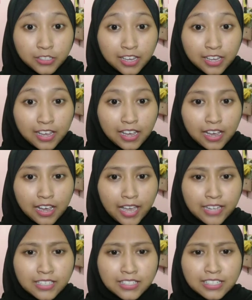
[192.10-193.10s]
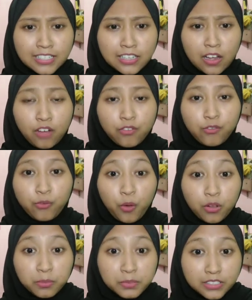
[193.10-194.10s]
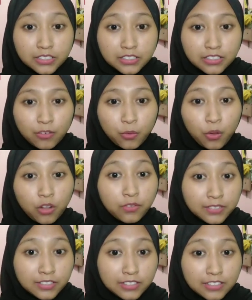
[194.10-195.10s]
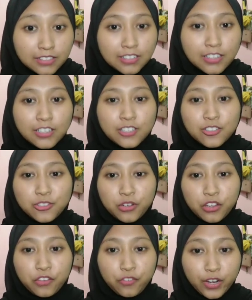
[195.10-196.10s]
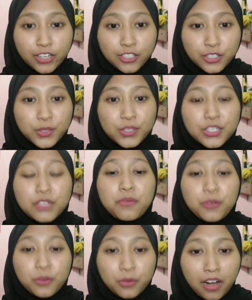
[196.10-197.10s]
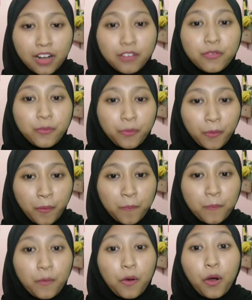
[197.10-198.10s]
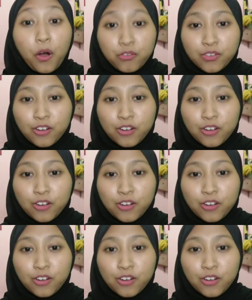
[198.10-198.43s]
instead of wolves to refer to the plural form of a wolf.